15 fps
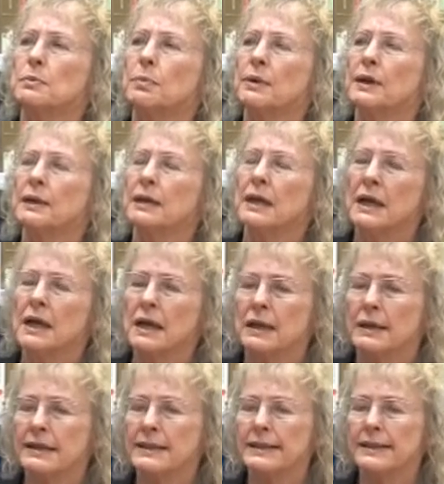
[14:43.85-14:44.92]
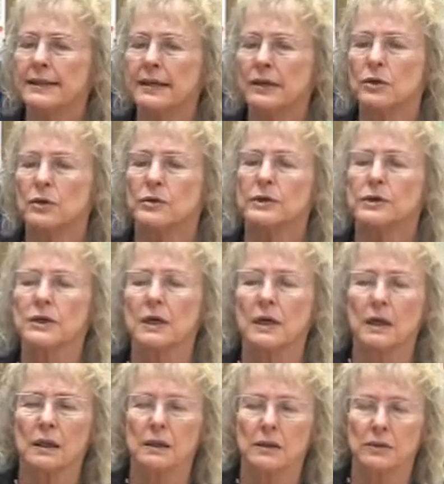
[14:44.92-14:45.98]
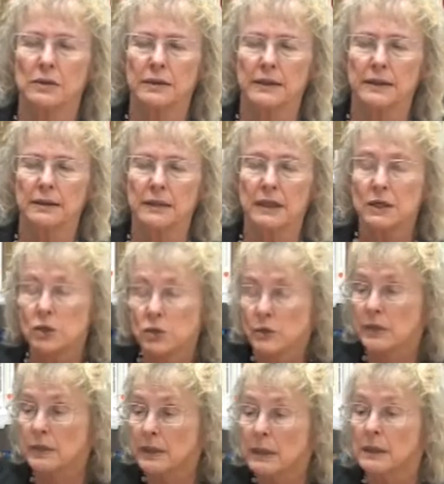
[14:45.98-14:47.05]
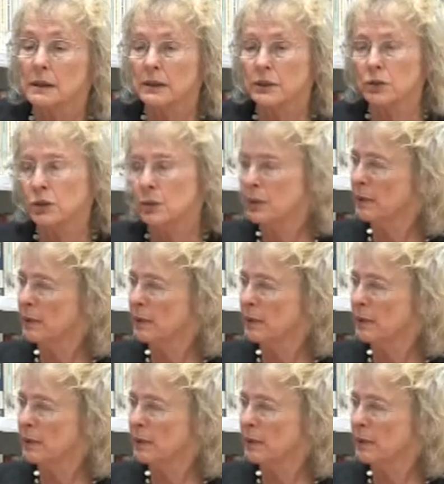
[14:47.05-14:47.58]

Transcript: But let's say you're a scholar in history or English,